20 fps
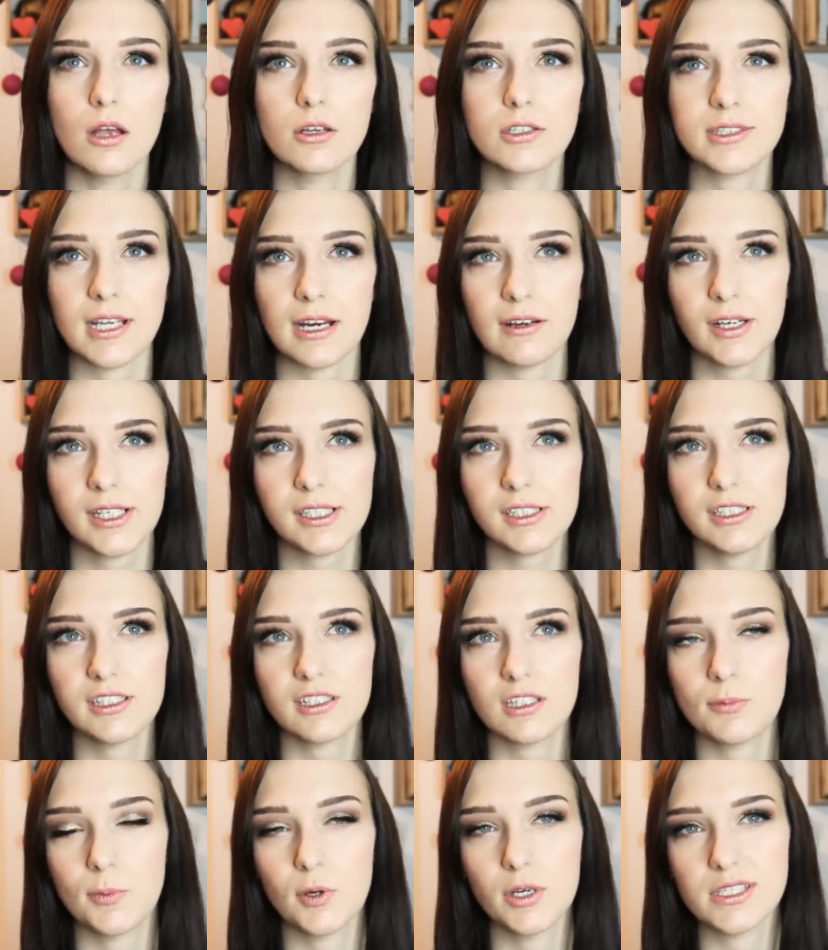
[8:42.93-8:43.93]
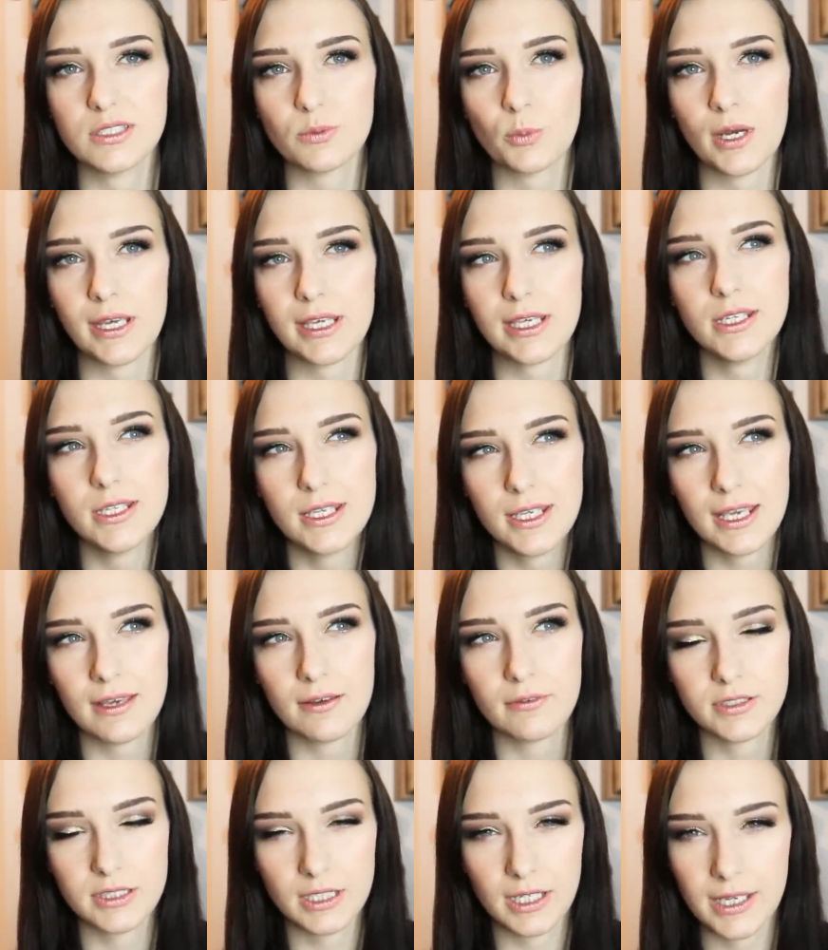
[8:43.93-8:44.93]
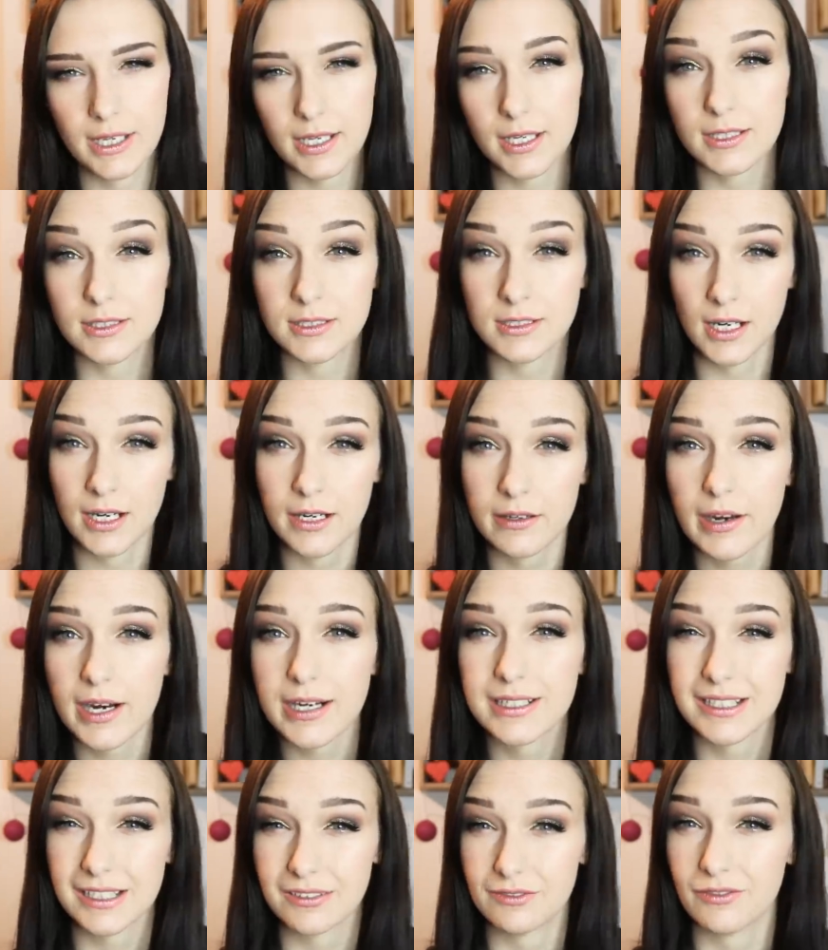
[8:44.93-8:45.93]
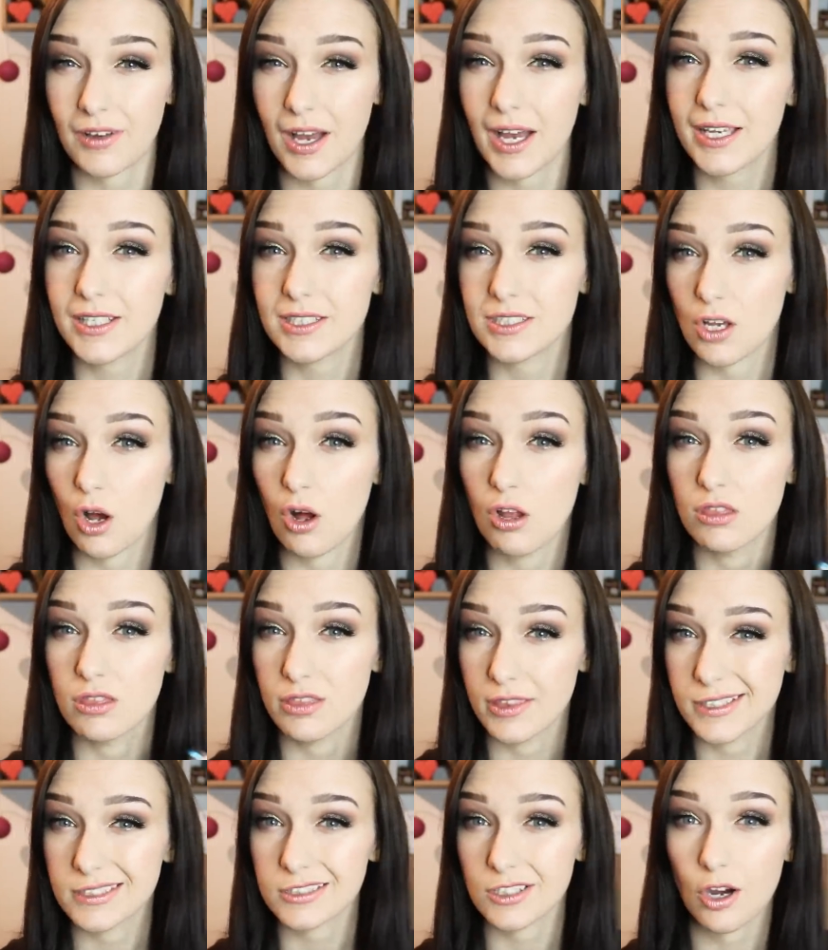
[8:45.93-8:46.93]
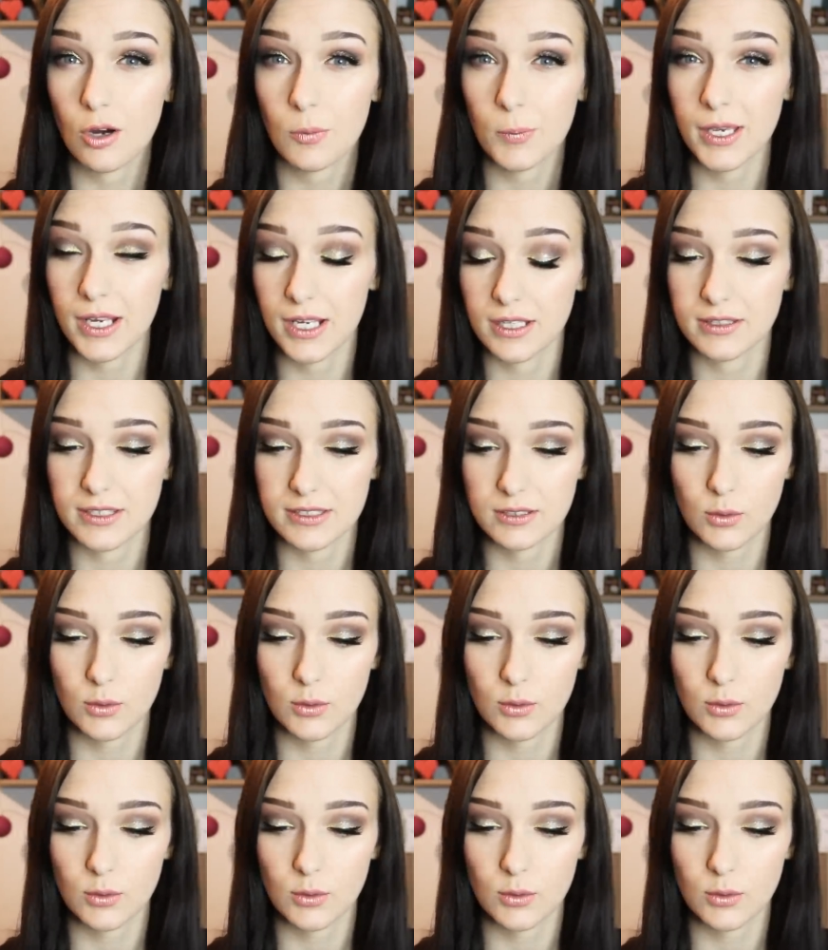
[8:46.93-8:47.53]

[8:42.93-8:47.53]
directly to the points where he gives like direct advice on this topic and this